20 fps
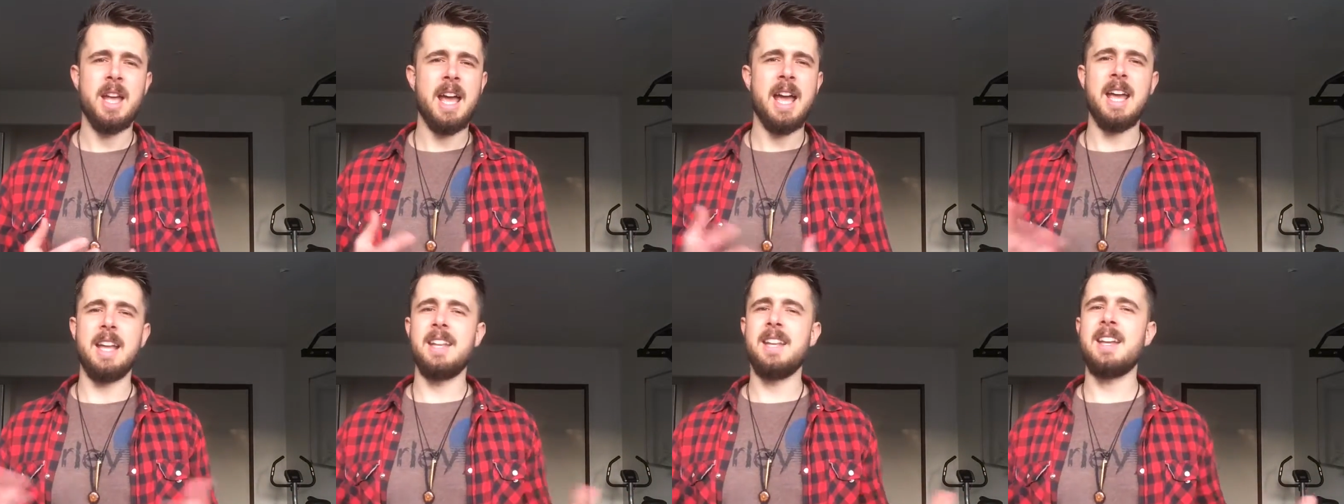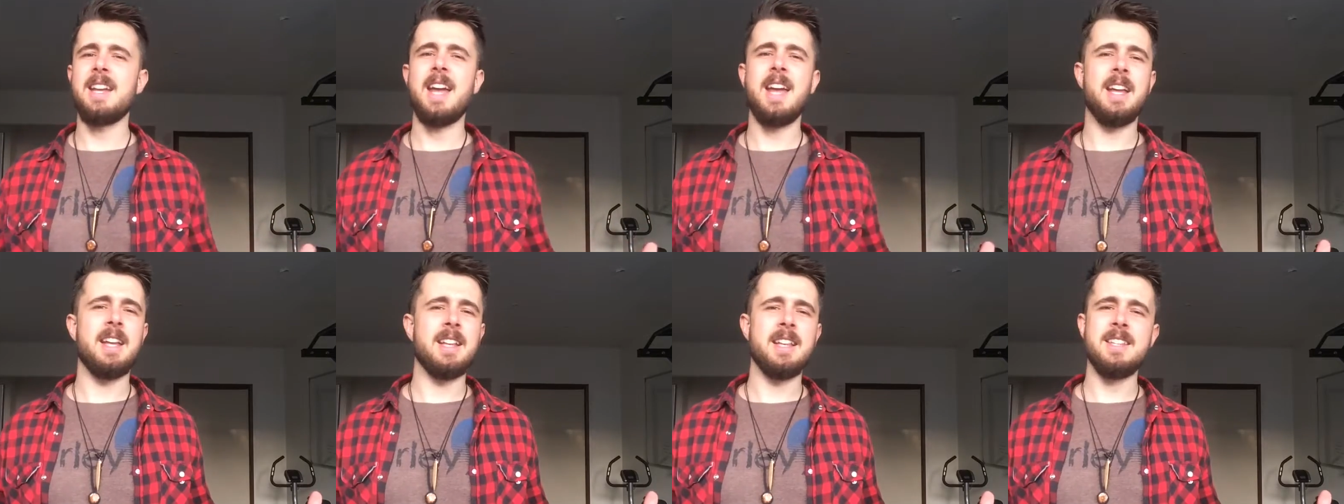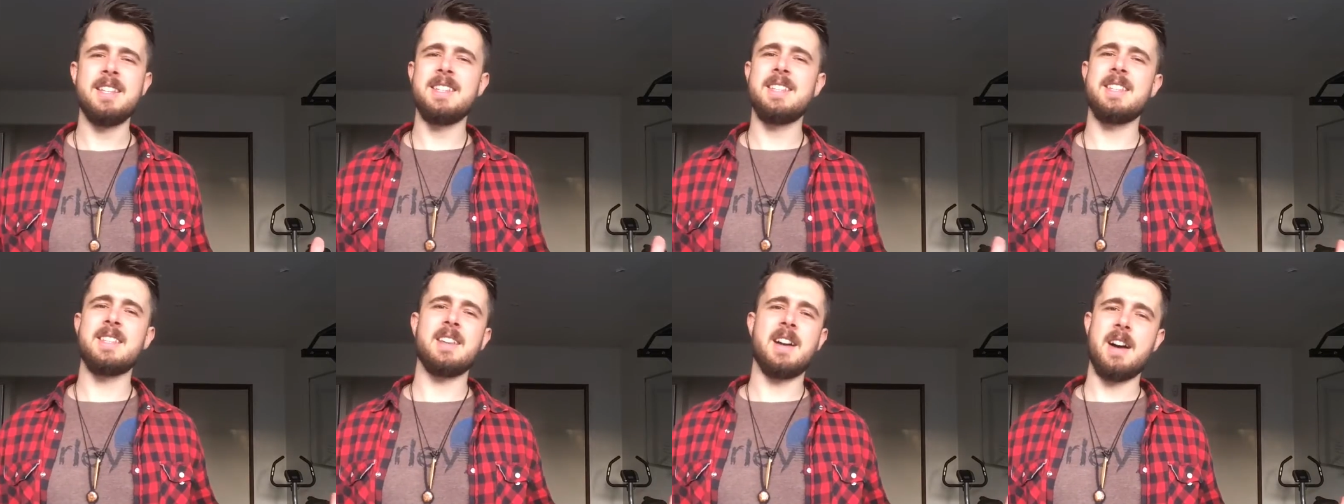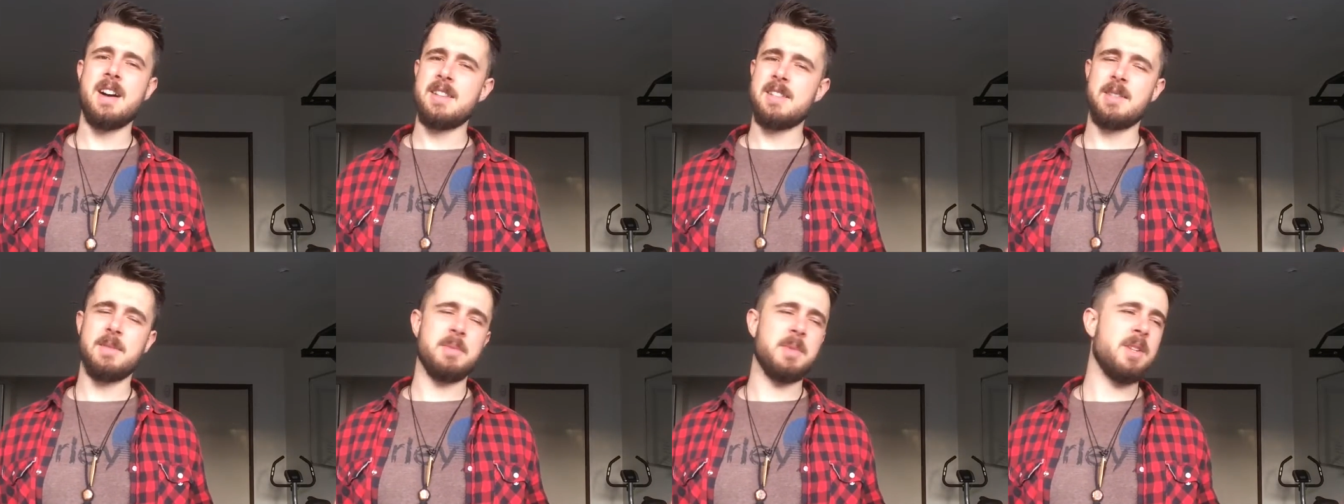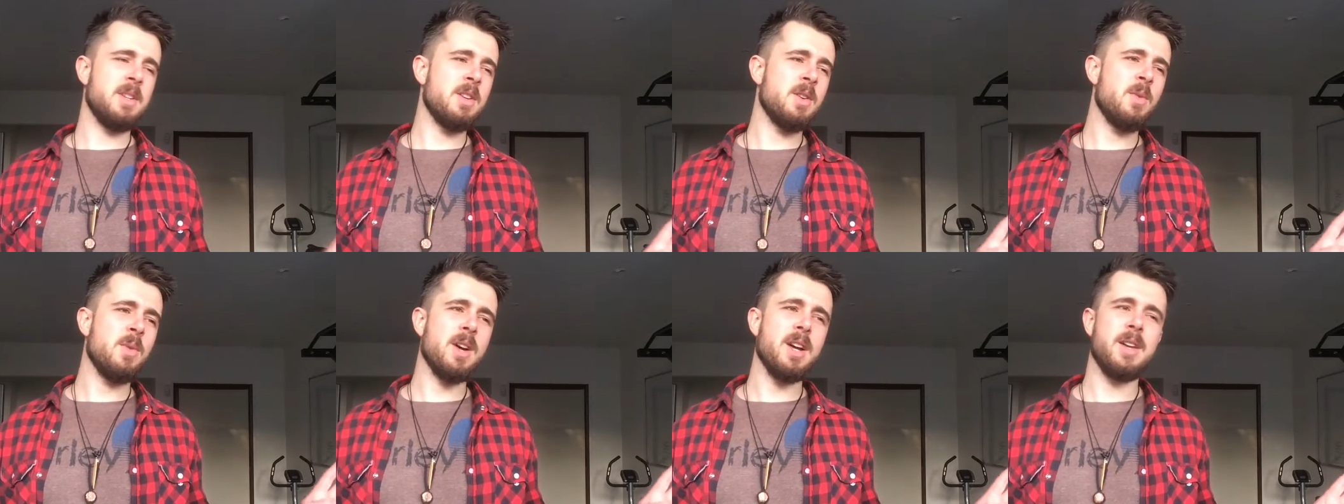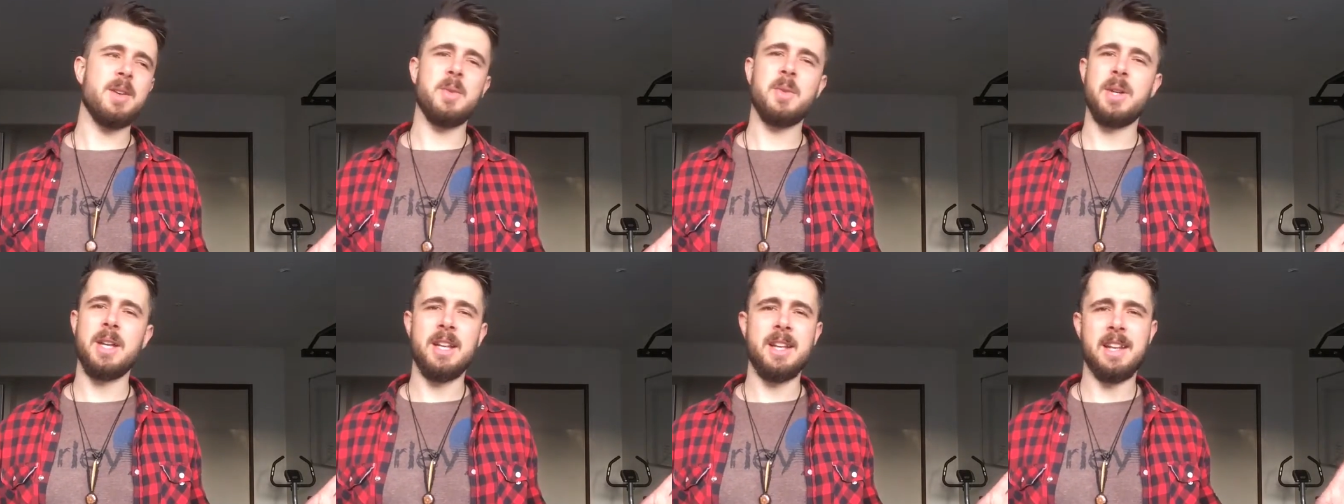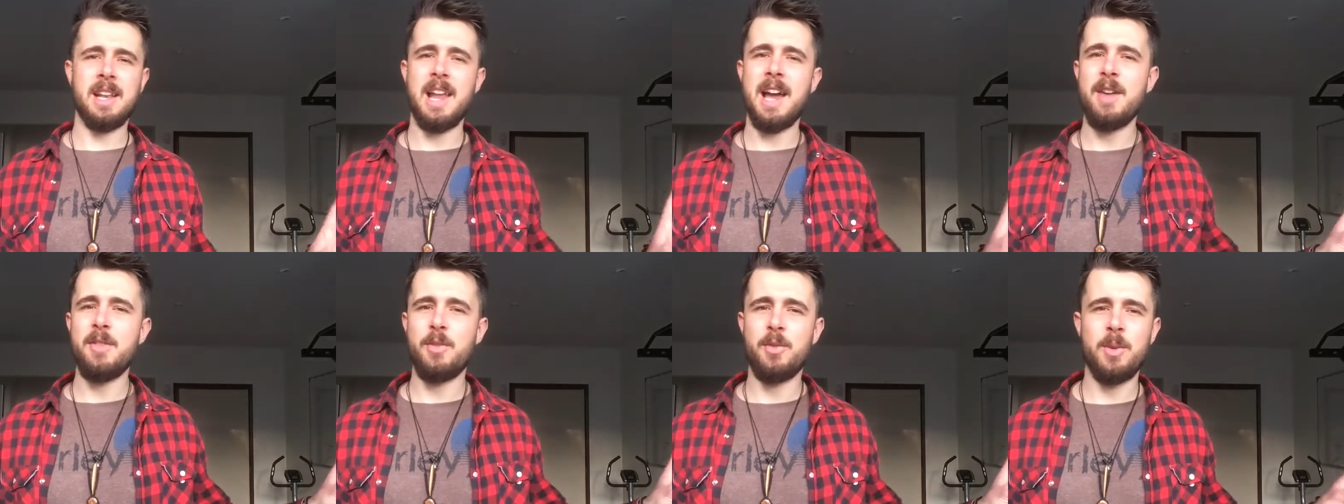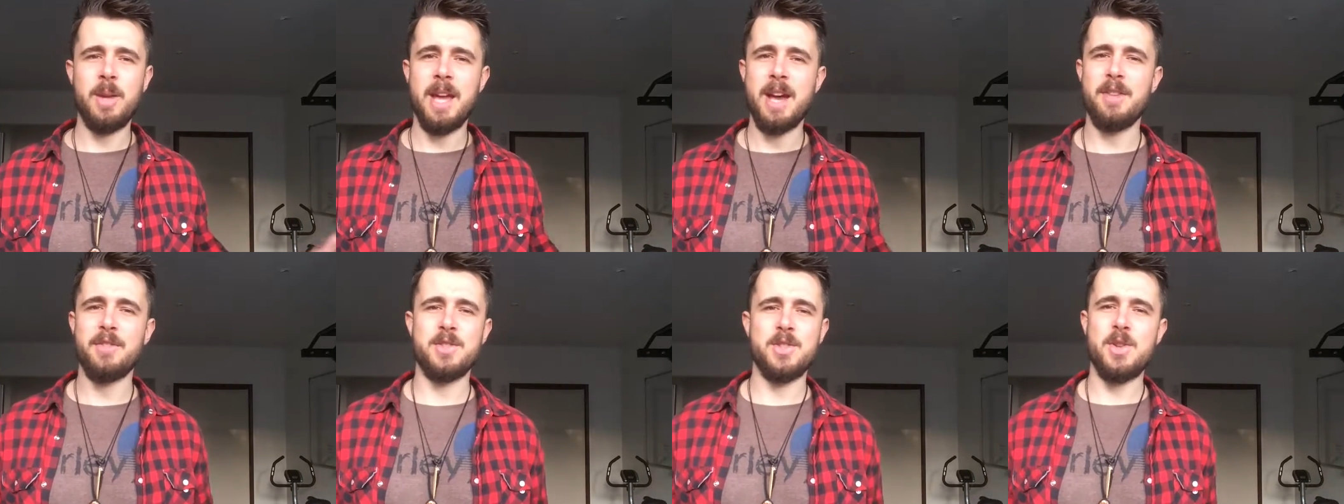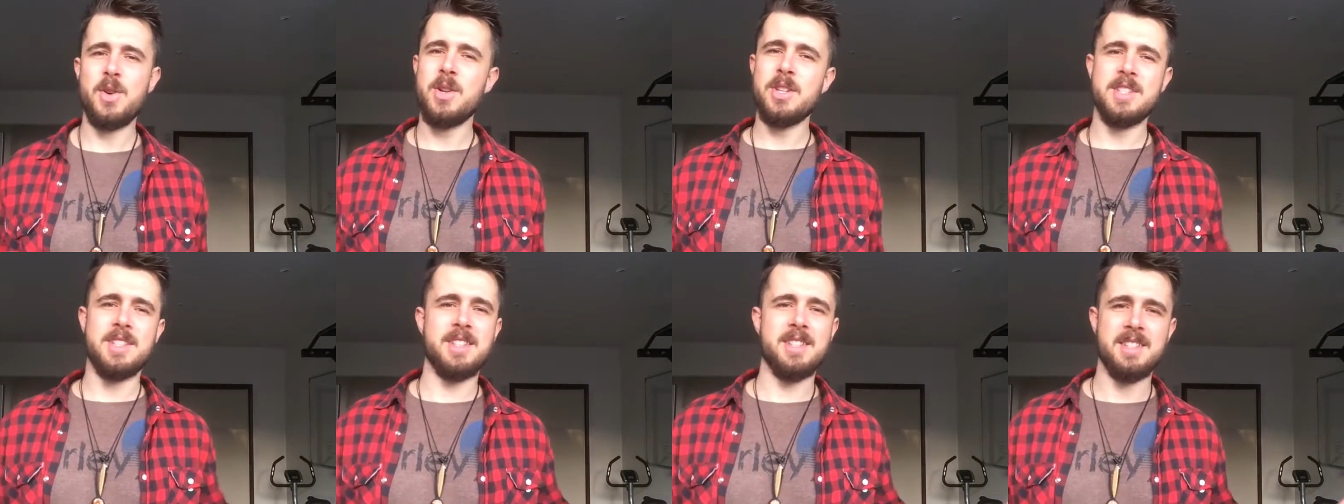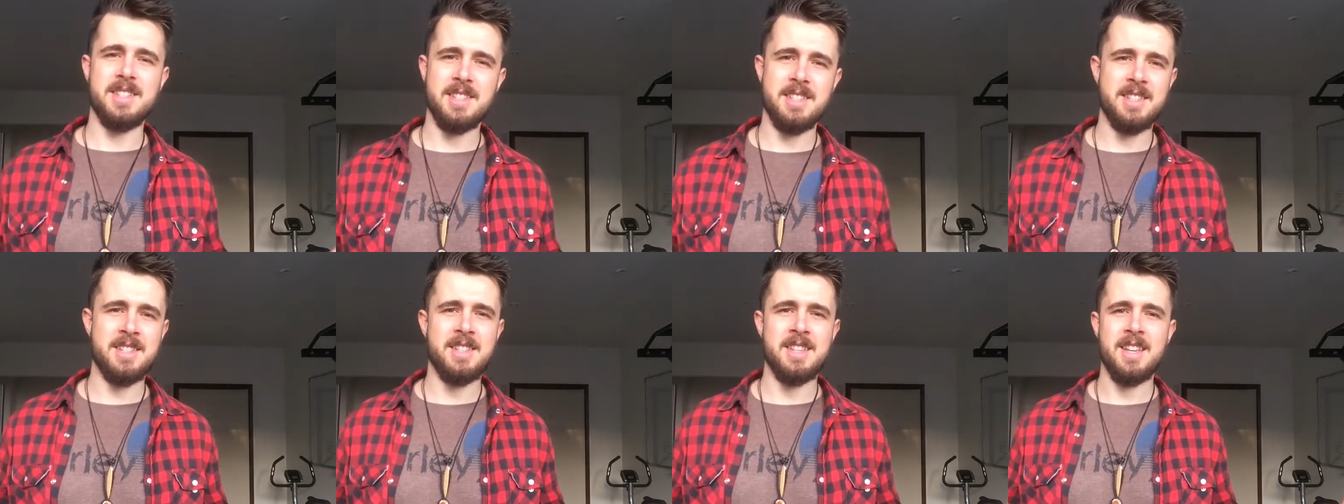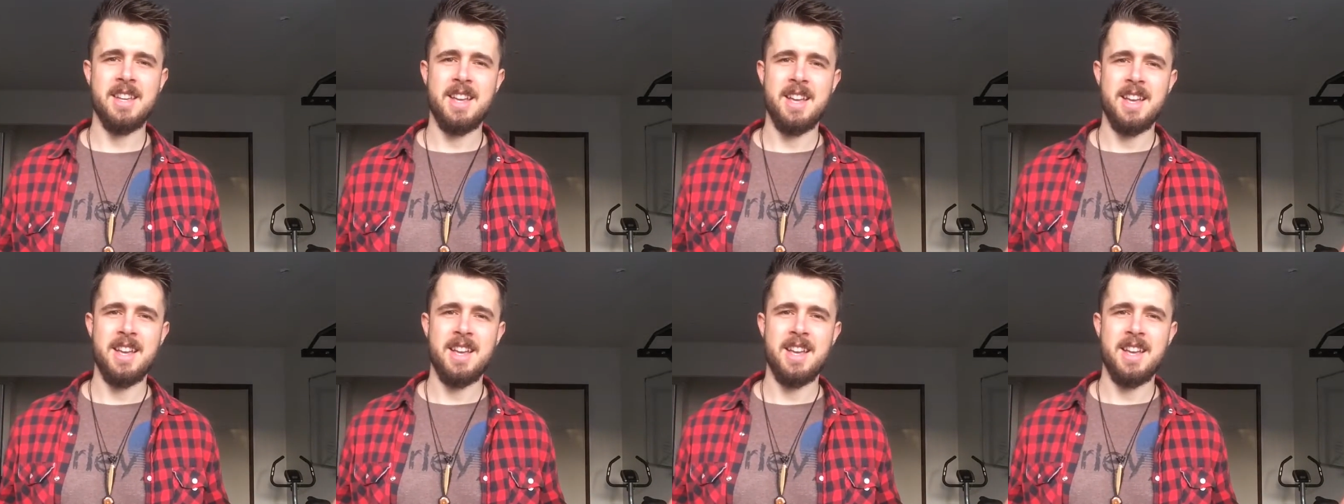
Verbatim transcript: Hey, th hey, this is awesome. You know what? In life, we have choices.